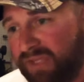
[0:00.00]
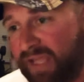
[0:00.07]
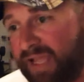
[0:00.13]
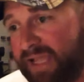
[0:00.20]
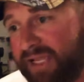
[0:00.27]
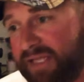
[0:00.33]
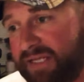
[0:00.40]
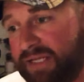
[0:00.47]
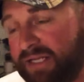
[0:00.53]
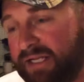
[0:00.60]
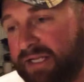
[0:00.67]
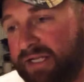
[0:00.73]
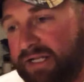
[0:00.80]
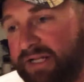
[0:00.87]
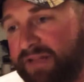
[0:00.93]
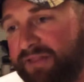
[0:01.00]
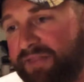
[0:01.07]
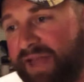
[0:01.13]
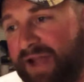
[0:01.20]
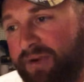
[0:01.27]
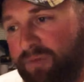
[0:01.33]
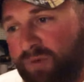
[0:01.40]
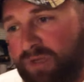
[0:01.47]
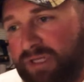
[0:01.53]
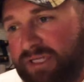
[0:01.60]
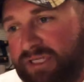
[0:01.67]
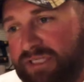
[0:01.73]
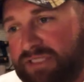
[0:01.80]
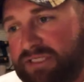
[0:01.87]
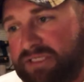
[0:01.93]
And that
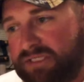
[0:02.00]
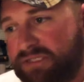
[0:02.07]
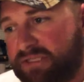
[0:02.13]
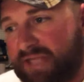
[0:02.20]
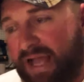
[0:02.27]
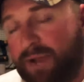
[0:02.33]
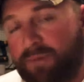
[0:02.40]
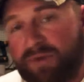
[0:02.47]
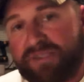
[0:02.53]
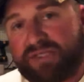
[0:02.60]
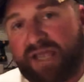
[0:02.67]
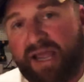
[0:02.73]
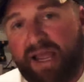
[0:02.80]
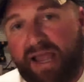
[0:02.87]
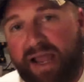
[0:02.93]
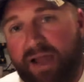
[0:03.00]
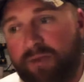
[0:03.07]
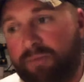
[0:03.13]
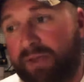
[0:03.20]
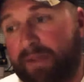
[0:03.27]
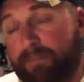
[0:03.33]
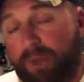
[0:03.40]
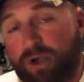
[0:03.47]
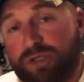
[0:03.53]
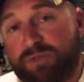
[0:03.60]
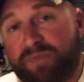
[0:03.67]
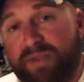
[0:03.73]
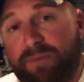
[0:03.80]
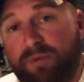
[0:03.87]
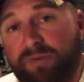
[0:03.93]
was that was how like most
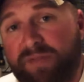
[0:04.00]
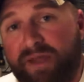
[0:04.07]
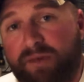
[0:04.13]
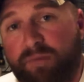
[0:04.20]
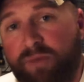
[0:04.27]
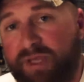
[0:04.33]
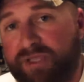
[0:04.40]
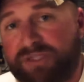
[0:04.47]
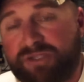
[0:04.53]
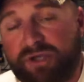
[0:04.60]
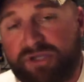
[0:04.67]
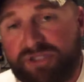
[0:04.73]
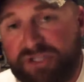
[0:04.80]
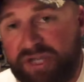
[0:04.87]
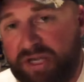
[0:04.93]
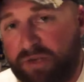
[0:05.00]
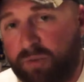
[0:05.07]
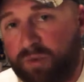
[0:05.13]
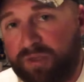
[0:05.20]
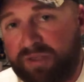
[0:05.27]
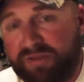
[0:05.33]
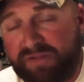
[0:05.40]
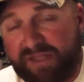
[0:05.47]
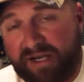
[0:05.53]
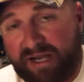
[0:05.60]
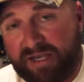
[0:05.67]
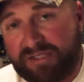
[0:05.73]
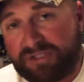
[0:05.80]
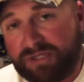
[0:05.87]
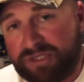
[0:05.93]
people that we associated with and that I
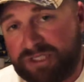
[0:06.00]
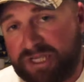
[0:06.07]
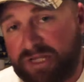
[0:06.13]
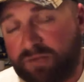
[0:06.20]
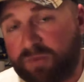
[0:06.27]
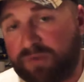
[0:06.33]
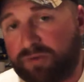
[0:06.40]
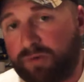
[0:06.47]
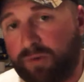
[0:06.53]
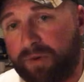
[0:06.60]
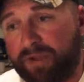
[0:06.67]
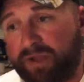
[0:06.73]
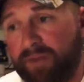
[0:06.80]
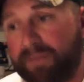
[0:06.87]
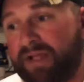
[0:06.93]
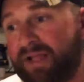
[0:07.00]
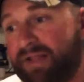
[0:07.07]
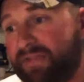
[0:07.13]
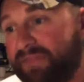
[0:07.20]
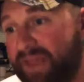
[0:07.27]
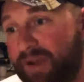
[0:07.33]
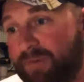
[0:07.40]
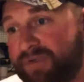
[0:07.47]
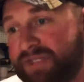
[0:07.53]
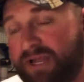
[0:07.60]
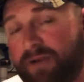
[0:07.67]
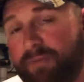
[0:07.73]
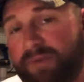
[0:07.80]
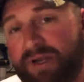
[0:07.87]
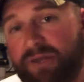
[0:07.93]
associated with growing up, that was
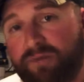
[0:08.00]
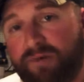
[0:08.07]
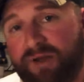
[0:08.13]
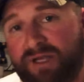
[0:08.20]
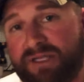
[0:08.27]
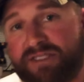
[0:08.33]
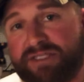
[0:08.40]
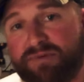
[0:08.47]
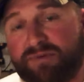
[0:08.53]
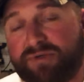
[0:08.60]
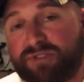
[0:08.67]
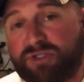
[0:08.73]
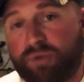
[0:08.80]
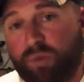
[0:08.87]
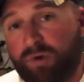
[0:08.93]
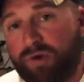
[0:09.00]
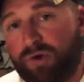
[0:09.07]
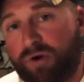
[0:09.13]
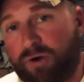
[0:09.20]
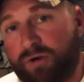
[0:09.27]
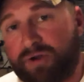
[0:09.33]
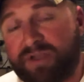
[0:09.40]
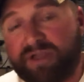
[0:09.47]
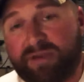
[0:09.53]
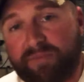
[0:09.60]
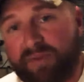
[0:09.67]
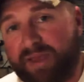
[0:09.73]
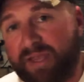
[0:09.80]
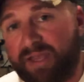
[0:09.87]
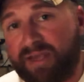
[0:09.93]
how money was. It was you work hard, you get
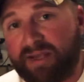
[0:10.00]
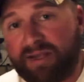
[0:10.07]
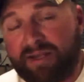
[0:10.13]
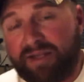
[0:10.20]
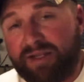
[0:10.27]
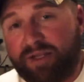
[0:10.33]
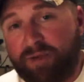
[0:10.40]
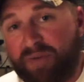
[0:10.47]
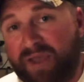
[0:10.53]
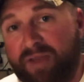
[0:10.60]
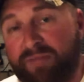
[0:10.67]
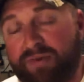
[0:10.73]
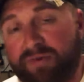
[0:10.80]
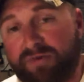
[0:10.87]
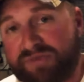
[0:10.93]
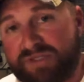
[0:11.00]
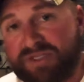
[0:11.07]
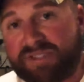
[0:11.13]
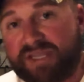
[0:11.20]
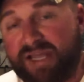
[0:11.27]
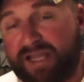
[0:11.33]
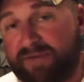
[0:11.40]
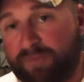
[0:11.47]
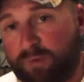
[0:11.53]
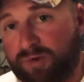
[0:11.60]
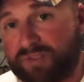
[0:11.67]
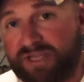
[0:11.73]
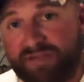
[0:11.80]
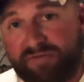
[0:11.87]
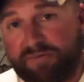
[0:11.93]
paid, you pay bills and save or
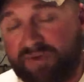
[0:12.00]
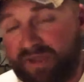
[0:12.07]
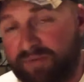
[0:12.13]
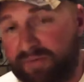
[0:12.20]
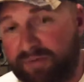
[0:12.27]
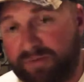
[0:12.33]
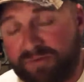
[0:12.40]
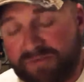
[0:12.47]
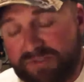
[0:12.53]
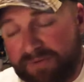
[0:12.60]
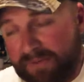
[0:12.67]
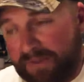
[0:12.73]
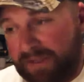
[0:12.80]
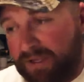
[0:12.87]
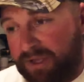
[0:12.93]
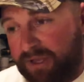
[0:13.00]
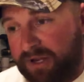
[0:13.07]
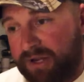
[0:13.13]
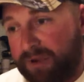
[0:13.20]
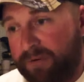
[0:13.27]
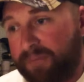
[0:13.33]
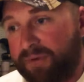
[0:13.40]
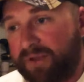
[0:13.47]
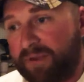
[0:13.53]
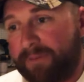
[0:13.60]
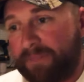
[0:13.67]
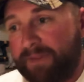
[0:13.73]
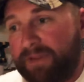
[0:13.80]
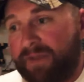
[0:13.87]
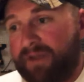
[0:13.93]
save and pay bills, you know,
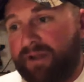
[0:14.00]
but